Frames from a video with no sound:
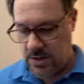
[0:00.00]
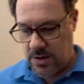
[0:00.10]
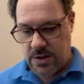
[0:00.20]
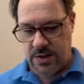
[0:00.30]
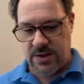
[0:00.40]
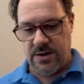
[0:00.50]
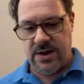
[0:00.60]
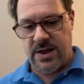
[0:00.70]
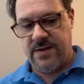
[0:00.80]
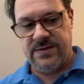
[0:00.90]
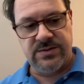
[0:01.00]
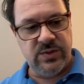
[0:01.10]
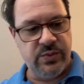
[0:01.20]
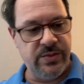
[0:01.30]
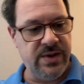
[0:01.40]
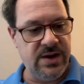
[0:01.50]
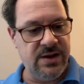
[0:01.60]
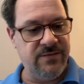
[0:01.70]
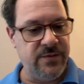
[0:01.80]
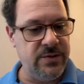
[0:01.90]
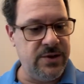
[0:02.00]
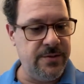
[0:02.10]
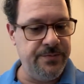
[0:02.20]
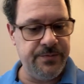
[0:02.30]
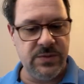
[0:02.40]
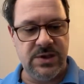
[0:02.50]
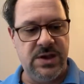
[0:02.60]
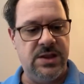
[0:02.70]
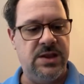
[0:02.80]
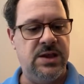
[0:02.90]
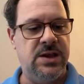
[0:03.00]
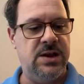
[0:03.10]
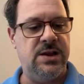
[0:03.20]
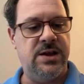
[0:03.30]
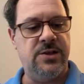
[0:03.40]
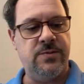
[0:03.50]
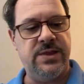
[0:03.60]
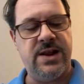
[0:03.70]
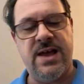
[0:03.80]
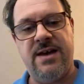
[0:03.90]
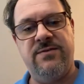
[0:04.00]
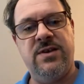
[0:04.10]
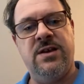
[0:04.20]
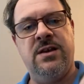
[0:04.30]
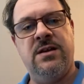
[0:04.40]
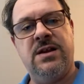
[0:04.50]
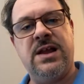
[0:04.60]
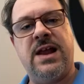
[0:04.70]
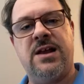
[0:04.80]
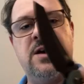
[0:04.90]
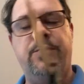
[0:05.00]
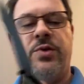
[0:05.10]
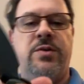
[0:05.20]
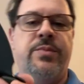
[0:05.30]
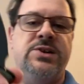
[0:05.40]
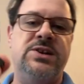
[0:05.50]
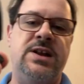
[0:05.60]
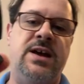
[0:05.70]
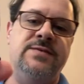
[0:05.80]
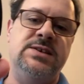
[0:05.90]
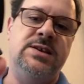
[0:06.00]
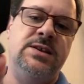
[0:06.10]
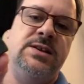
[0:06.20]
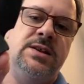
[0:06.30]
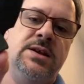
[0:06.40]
on their knives. Let me put my knife roll up. And then the other one that I have in, got a couple of budget knives in.